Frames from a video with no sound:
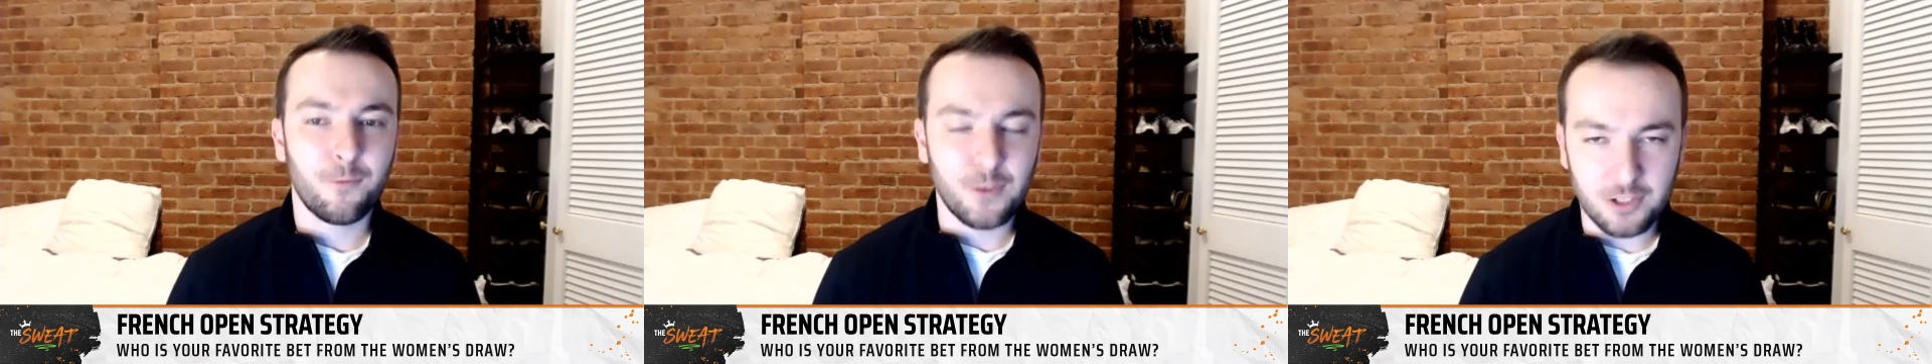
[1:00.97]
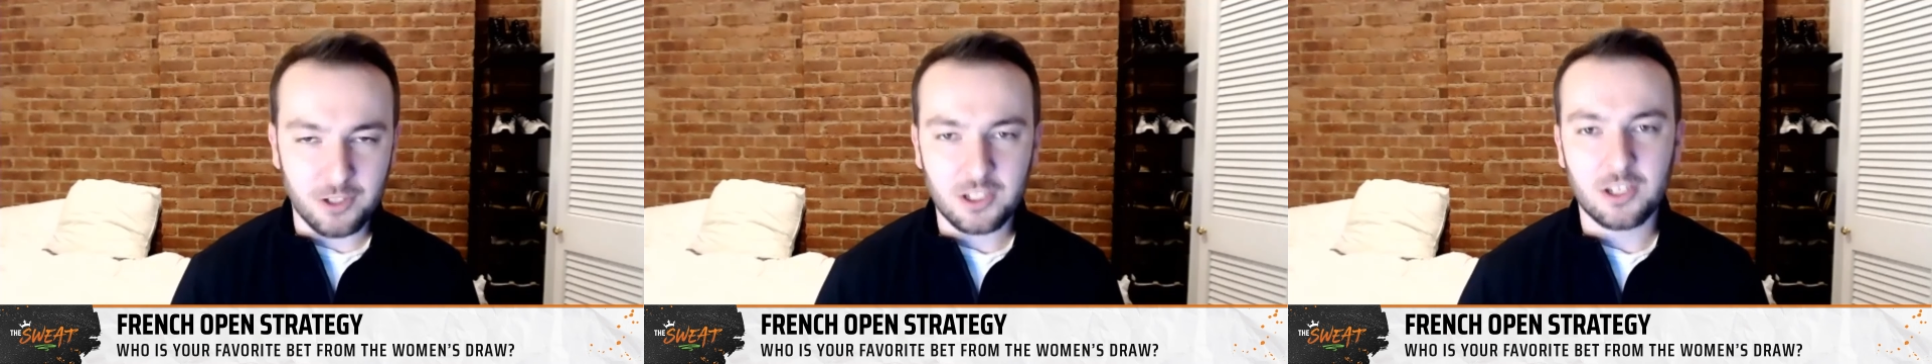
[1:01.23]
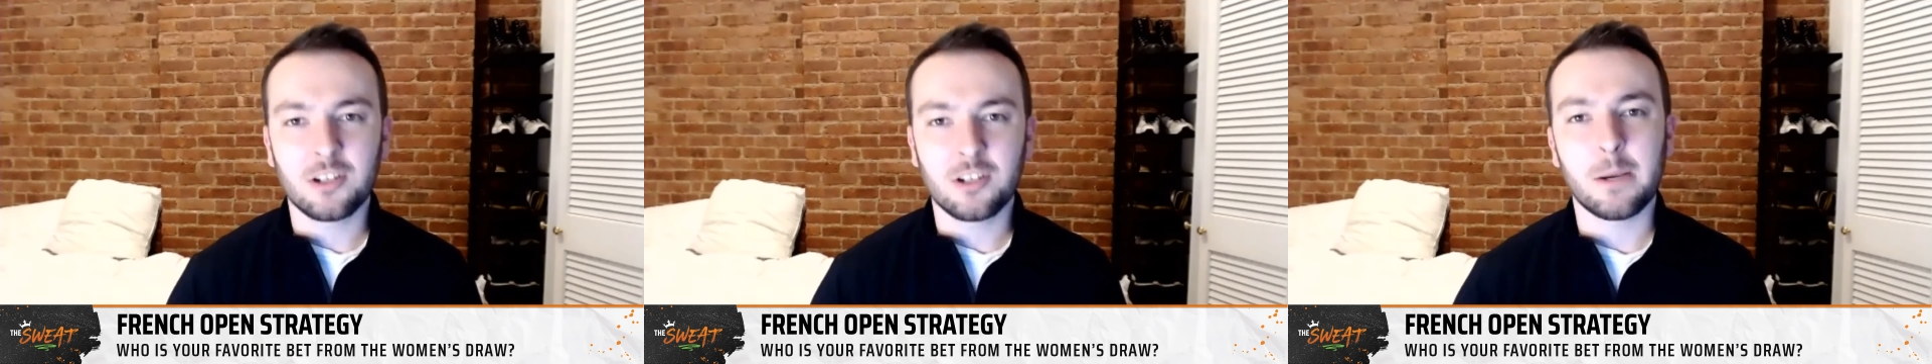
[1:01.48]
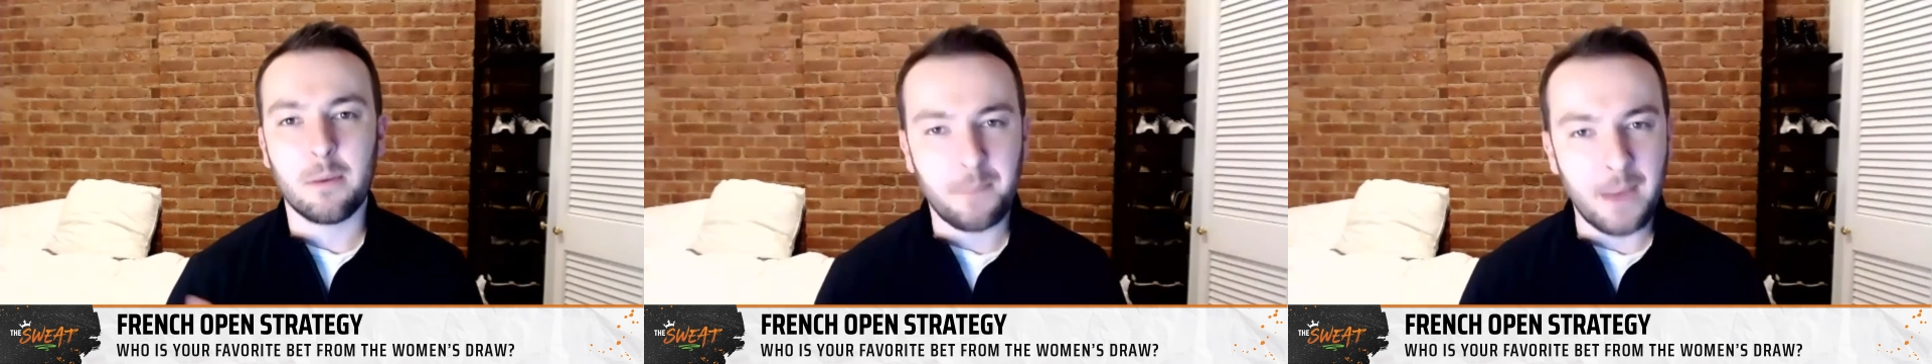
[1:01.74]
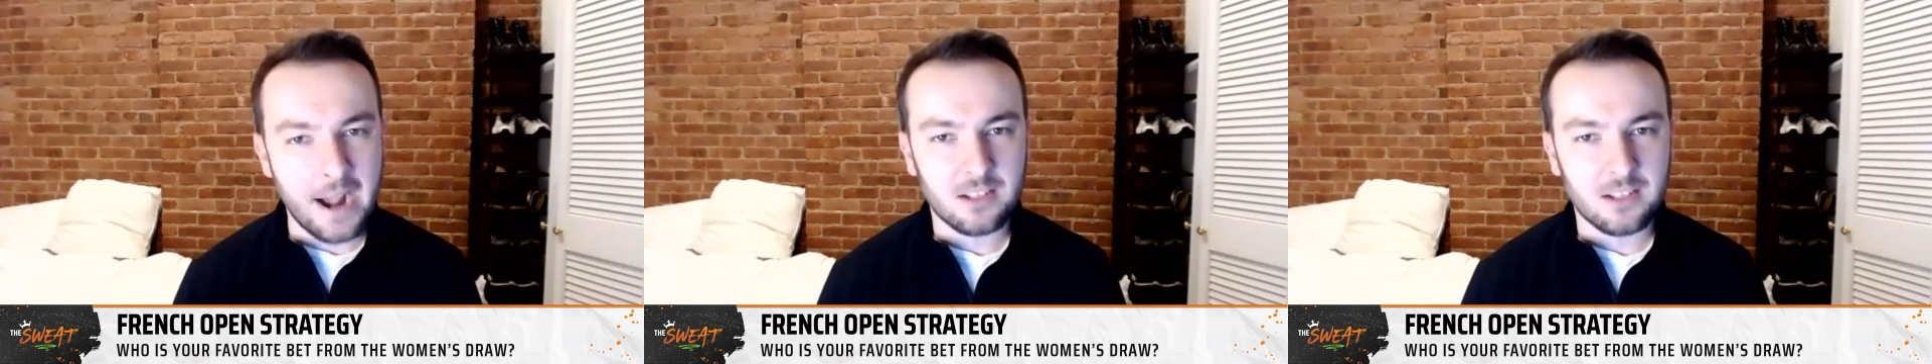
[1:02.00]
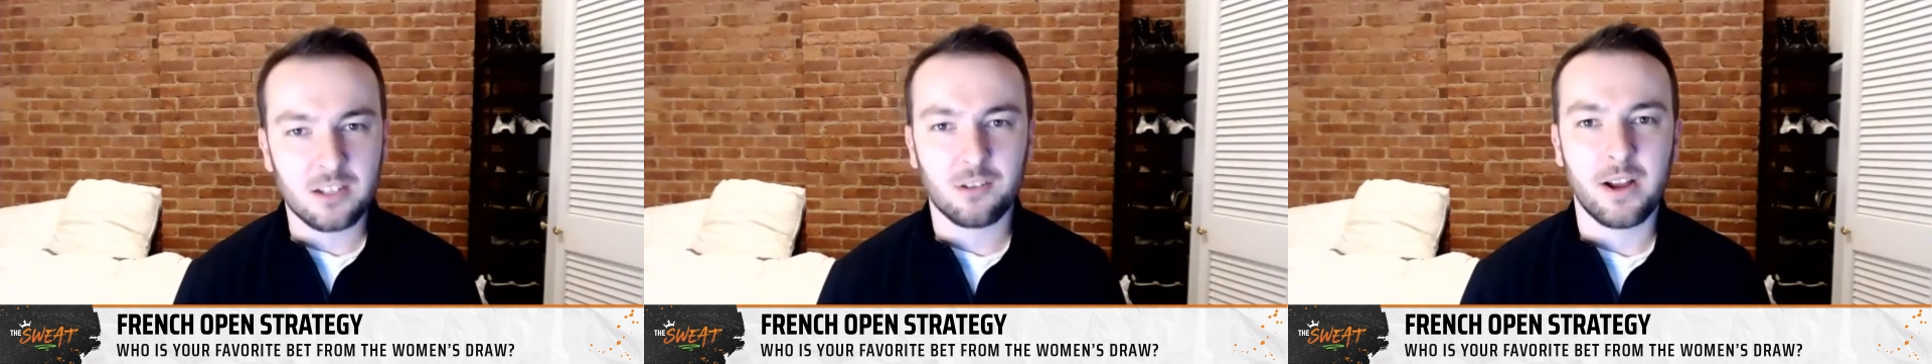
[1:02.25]
Feeling good, coming
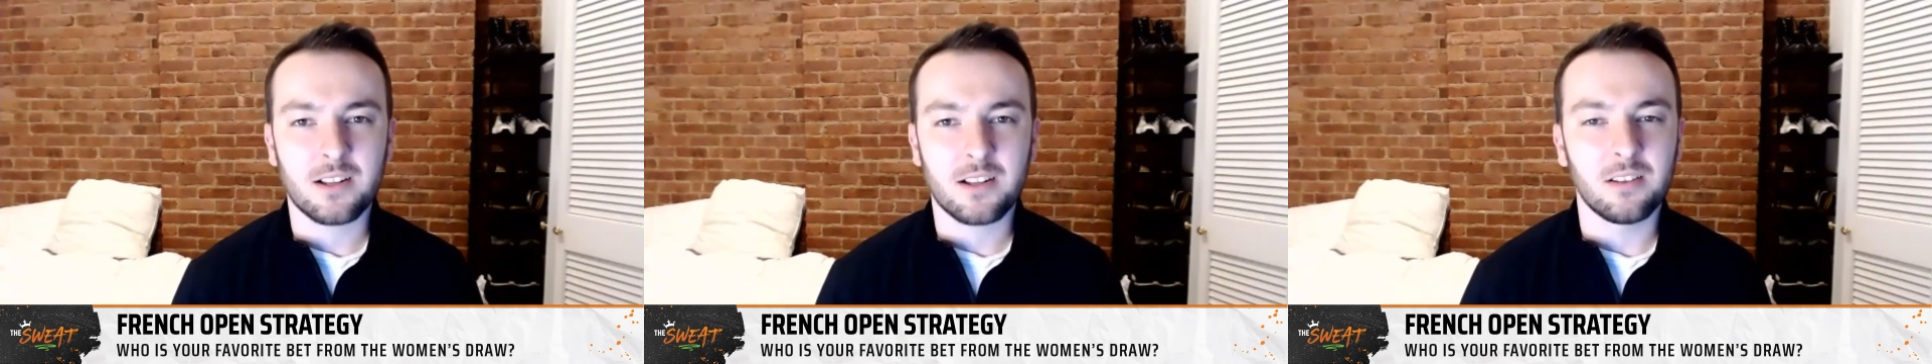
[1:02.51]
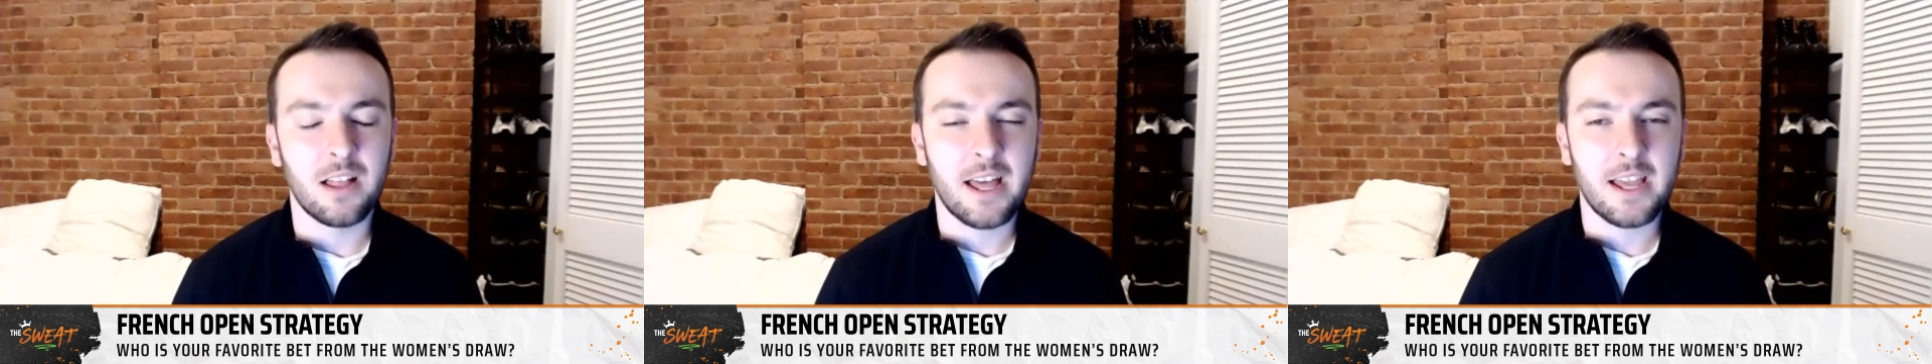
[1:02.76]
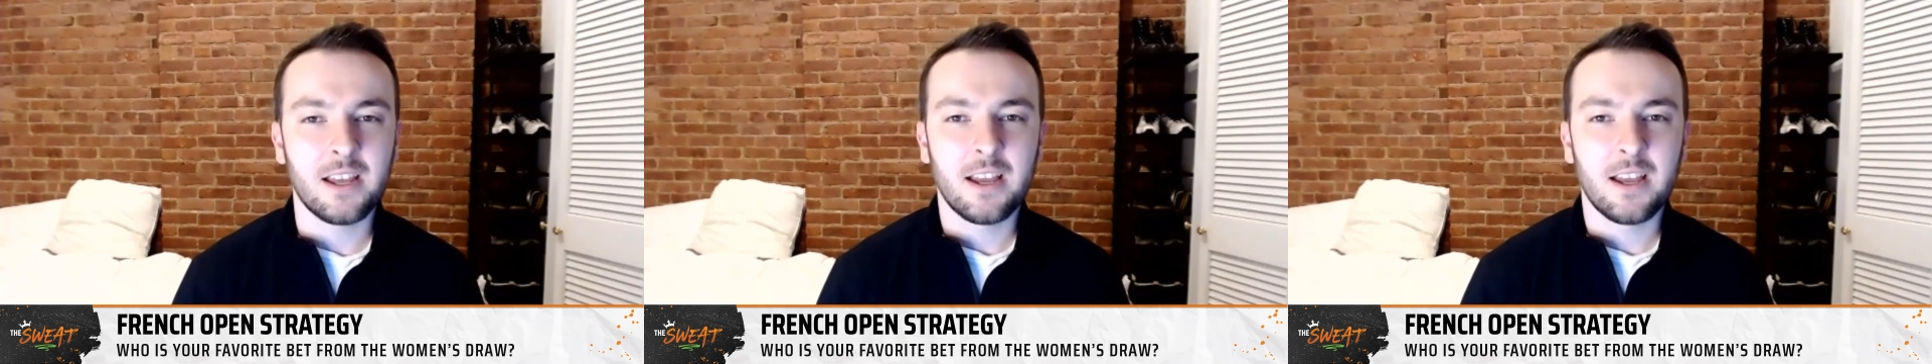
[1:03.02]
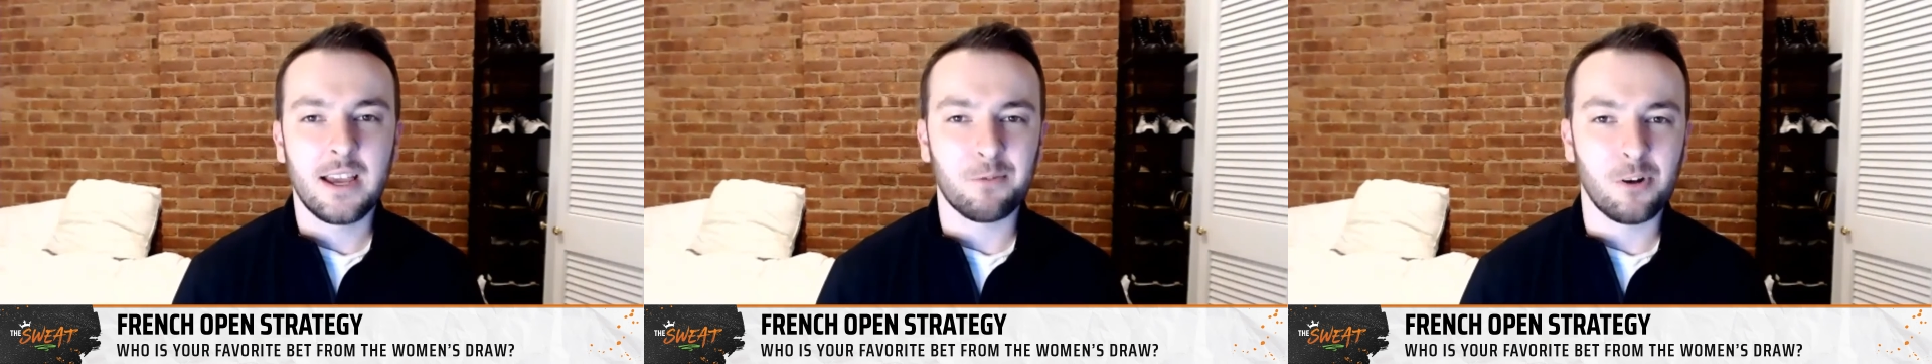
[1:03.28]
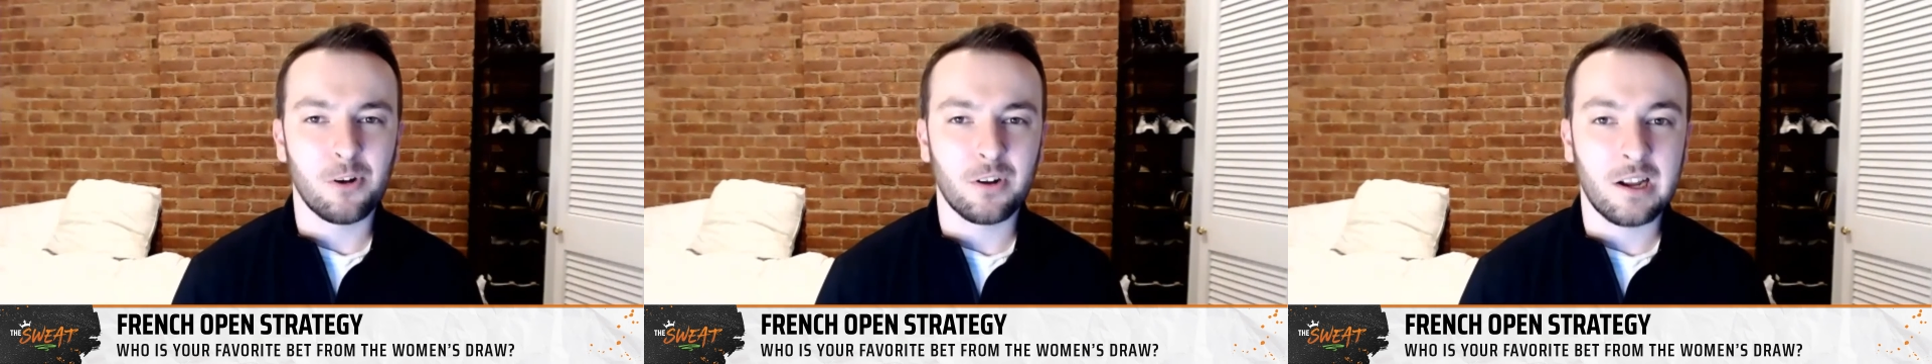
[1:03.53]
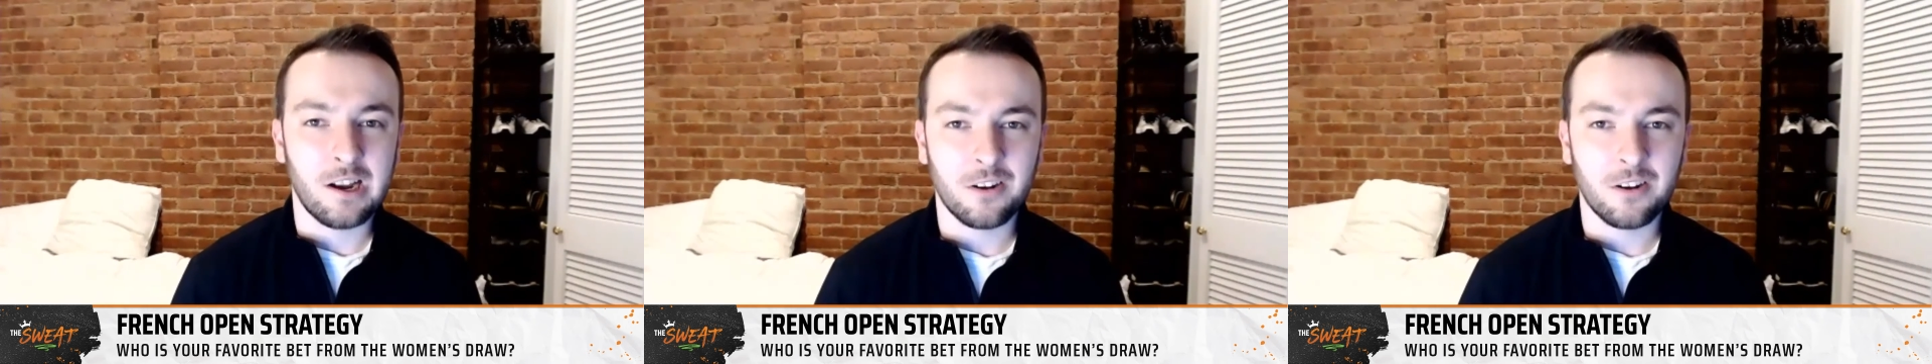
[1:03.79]
back to the red clay at Roland